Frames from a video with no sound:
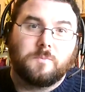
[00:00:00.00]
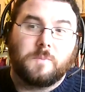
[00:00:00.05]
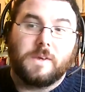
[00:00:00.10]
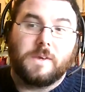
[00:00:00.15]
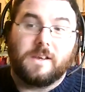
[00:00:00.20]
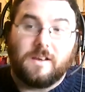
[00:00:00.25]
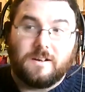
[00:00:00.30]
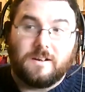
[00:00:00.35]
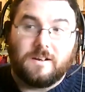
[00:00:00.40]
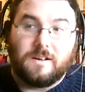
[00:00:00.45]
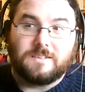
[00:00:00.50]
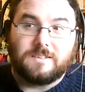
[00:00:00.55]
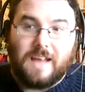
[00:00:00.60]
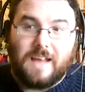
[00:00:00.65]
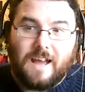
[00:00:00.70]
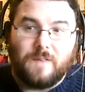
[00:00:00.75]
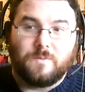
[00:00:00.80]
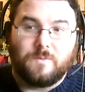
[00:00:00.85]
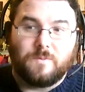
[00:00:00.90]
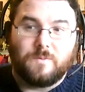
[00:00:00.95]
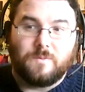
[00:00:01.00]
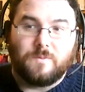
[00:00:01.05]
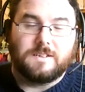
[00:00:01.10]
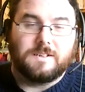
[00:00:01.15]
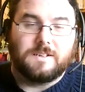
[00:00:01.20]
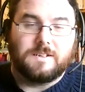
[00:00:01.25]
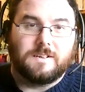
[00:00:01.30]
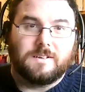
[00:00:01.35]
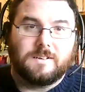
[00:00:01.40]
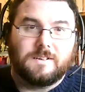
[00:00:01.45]
because that was
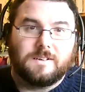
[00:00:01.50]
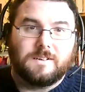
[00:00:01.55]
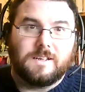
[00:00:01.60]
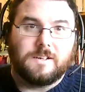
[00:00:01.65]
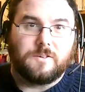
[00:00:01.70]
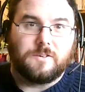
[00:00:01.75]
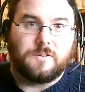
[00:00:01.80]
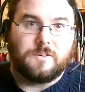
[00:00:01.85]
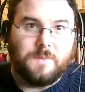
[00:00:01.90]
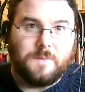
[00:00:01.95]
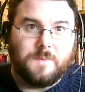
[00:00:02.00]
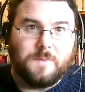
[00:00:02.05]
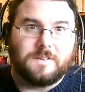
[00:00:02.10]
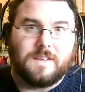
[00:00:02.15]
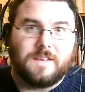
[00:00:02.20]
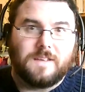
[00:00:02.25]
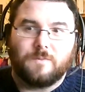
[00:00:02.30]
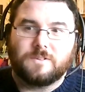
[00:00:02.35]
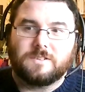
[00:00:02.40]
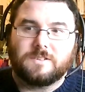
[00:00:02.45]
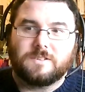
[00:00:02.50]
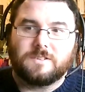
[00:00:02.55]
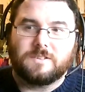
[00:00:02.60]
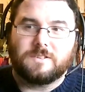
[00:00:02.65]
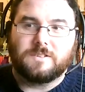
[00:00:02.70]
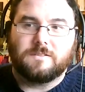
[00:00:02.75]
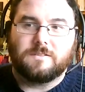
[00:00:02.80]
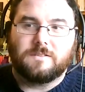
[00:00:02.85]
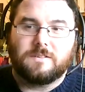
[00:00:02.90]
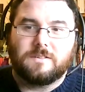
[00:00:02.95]
the agreement, that was
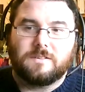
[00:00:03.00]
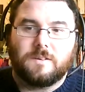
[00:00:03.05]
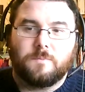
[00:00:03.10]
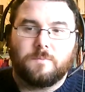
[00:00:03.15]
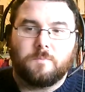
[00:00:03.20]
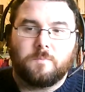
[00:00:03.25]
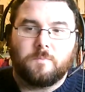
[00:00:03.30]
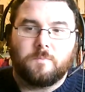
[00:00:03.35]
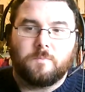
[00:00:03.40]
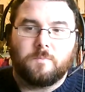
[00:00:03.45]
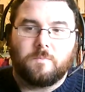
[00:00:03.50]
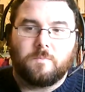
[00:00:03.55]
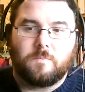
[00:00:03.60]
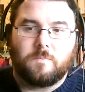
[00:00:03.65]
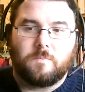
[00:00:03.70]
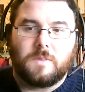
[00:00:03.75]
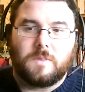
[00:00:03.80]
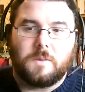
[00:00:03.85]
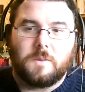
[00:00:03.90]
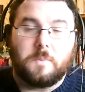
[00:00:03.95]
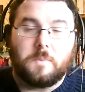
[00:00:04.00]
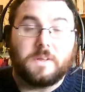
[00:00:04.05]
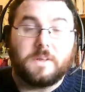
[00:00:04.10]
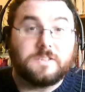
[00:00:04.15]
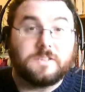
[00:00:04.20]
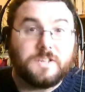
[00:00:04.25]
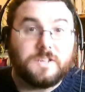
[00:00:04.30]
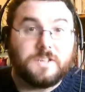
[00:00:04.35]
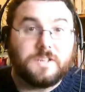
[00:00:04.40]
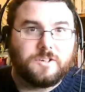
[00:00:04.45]
the, the
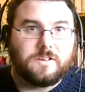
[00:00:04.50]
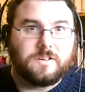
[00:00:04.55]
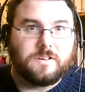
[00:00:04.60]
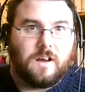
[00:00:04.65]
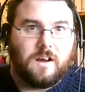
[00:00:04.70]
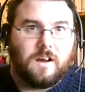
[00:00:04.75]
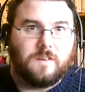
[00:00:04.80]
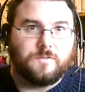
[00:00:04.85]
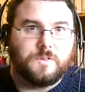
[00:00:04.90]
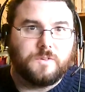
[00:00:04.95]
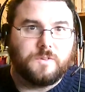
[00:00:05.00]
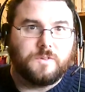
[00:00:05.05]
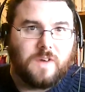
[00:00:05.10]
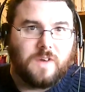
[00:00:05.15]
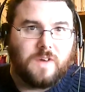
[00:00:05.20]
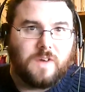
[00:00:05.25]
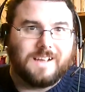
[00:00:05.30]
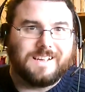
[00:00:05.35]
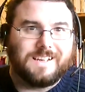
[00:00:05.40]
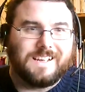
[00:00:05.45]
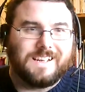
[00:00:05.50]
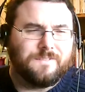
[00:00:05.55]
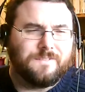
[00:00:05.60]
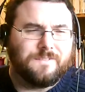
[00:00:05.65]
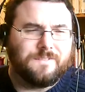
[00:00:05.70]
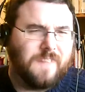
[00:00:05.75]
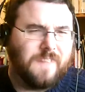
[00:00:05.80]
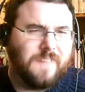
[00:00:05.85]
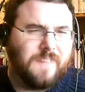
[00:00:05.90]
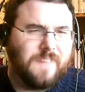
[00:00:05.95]
position of neutrality and
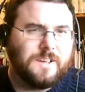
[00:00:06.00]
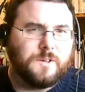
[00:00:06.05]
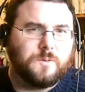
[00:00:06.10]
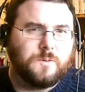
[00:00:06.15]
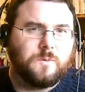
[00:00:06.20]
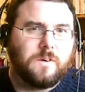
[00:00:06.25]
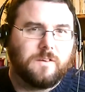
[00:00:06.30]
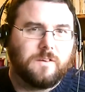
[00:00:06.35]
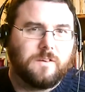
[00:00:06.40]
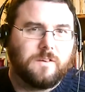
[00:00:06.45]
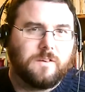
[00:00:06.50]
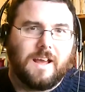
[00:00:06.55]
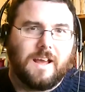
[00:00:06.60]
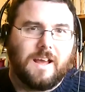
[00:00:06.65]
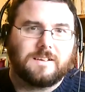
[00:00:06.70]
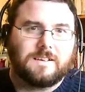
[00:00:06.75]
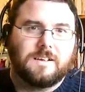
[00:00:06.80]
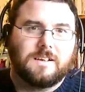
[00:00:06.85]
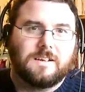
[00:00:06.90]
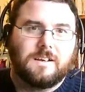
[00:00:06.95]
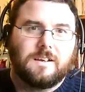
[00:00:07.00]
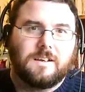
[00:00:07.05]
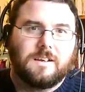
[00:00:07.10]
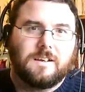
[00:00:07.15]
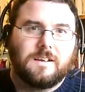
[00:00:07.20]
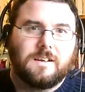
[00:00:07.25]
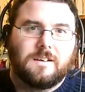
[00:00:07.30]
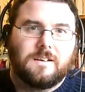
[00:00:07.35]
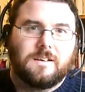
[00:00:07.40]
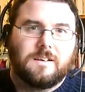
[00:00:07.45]
the value of
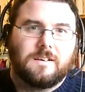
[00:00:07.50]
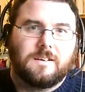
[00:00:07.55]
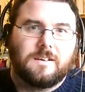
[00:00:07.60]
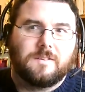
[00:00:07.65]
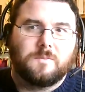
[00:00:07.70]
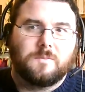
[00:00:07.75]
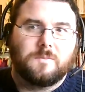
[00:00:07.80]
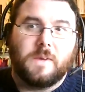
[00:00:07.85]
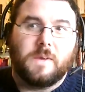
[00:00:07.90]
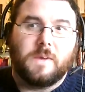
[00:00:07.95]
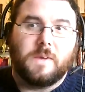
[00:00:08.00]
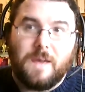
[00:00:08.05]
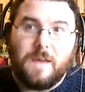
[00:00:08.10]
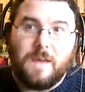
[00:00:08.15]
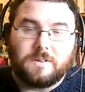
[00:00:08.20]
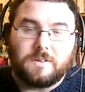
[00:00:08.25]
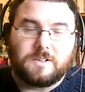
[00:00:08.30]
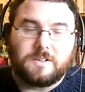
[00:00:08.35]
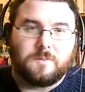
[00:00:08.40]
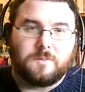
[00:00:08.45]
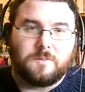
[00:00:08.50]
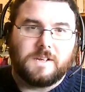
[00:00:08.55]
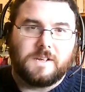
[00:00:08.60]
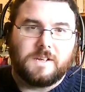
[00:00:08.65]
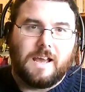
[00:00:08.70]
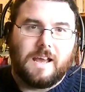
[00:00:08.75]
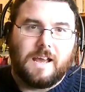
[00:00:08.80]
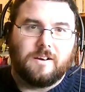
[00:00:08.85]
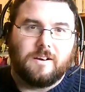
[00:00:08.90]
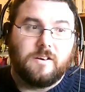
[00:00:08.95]
that. Being able to come
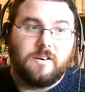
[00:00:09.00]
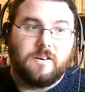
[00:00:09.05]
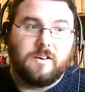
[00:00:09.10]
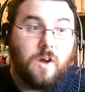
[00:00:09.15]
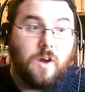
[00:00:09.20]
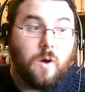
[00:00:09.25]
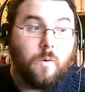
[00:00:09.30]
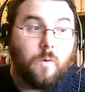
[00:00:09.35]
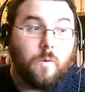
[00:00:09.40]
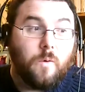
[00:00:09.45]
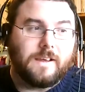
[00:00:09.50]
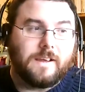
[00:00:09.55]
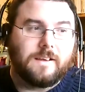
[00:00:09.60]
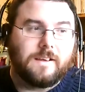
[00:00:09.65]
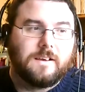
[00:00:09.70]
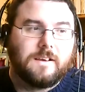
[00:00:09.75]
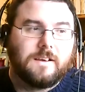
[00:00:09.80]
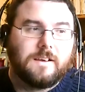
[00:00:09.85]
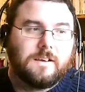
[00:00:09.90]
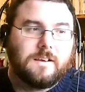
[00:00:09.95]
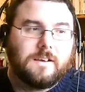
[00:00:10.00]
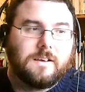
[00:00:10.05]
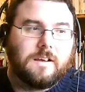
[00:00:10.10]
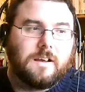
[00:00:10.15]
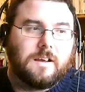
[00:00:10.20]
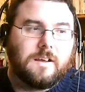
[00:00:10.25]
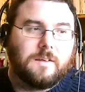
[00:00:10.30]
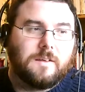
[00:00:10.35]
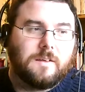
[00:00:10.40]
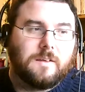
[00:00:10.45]
together, knowing
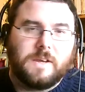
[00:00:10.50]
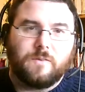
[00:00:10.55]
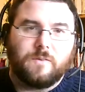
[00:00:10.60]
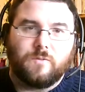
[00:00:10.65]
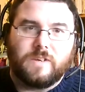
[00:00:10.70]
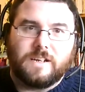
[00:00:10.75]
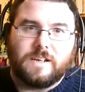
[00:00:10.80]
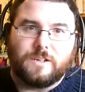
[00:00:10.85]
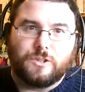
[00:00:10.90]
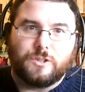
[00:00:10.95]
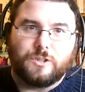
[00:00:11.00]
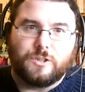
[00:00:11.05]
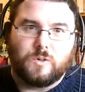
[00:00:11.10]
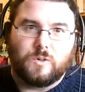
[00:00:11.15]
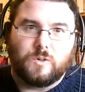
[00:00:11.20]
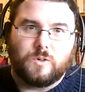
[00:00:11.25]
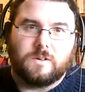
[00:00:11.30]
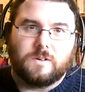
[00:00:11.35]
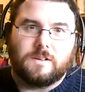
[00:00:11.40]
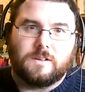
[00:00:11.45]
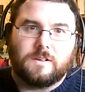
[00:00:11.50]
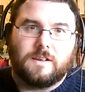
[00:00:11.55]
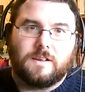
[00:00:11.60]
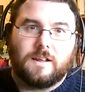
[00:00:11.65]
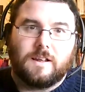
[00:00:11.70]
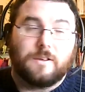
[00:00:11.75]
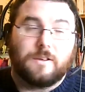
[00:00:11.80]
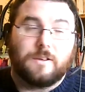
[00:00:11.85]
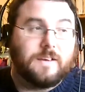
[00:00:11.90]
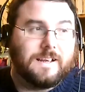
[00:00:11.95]
and being reassured
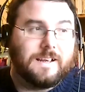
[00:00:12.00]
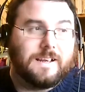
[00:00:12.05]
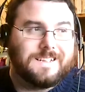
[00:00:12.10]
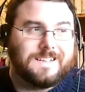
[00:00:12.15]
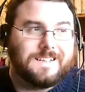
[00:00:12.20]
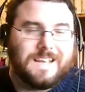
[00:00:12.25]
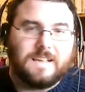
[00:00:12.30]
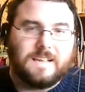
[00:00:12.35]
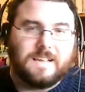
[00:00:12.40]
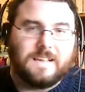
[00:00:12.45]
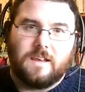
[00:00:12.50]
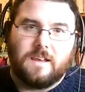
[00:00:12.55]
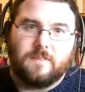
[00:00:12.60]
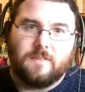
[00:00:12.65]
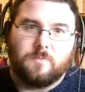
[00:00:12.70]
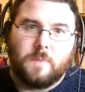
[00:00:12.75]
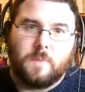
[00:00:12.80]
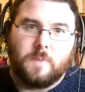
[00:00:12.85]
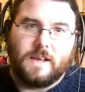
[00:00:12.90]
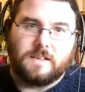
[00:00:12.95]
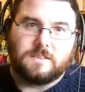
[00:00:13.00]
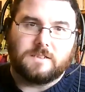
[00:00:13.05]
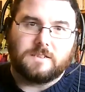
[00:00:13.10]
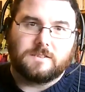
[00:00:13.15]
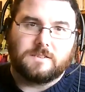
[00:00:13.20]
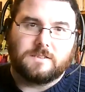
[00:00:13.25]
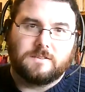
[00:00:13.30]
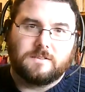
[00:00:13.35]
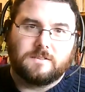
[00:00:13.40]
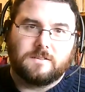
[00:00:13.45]
that there is a safe
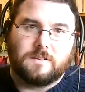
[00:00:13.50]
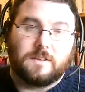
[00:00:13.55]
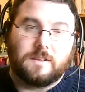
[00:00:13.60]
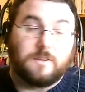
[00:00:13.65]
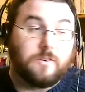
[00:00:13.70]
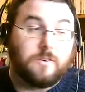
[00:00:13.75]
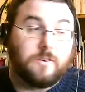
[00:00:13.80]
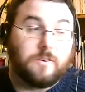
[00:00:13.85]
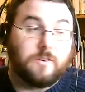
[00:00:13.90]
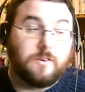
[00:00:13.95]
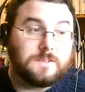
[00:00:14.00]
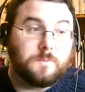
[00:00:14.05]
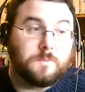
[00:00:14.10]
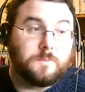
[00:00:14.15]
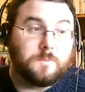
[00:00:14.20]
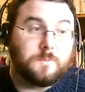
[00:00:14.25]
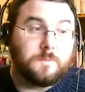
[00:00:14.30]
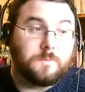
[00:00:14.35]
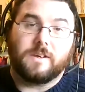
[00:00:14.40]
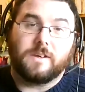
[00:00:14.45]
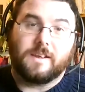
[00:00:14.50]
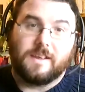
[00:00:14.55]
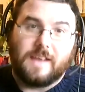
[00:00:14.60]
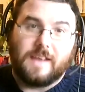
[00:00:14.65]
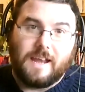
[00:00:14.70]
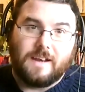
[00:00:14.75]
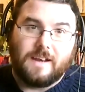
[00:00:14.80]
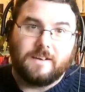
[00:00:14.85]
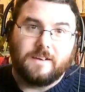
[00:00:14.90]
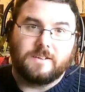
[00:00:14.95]
place, that there is a place where you can
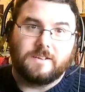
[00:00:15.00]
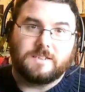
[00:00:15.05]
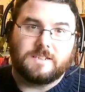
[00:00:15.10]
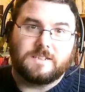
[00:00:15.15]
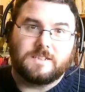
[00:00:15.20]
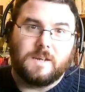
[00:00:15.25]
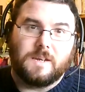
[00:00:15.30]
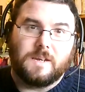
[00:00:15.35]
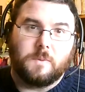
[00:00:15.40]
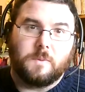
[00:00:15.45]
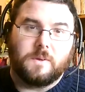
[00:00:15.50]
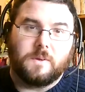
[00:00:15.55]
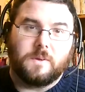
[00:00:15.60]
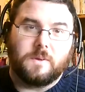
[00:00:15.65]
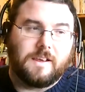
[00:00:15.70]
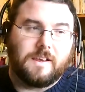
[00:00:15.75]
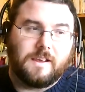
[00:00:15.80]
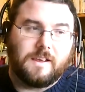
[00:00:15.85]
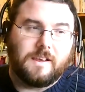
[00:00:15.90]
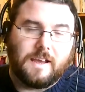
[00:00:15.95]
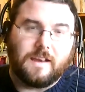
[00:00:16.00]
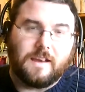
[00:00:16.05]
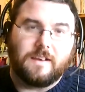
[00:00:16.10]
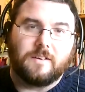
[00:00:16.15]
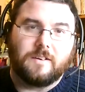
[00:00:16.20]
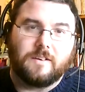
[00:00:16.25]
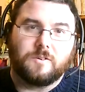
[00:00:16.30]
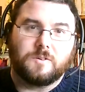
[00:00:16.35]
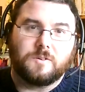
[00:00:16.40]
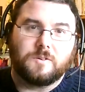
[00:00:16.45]
get a night's sleep, you can get a
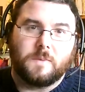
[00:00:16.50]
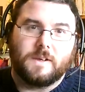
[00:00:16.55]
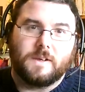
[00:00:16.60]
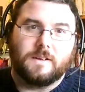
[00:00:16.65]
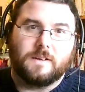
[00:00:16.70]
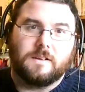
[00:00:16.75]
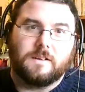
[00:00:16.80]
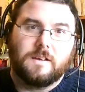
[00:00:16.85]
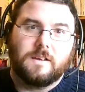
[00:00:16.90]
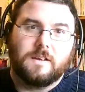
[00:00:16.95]
good meal,